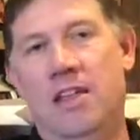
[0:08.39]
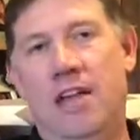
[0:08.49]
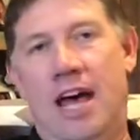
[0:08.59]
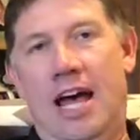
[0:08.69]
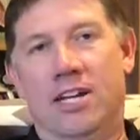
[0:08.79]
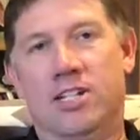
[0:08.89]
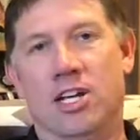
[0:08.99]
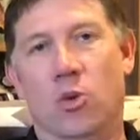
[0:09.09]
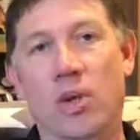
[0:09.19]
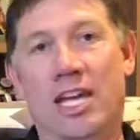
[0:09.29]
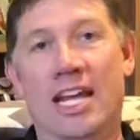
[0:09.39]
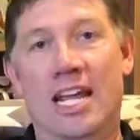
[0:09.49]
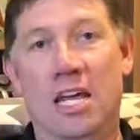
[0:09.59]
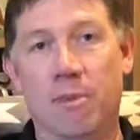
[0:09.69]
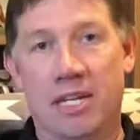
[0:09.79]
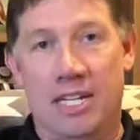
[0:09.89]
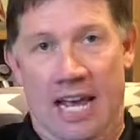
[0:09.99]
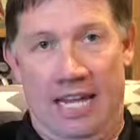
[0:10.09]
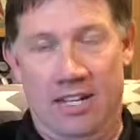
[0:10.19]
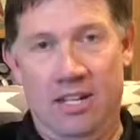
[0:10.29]
that we can
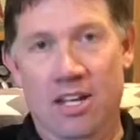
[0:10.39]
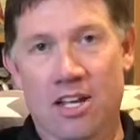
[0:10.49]
imitate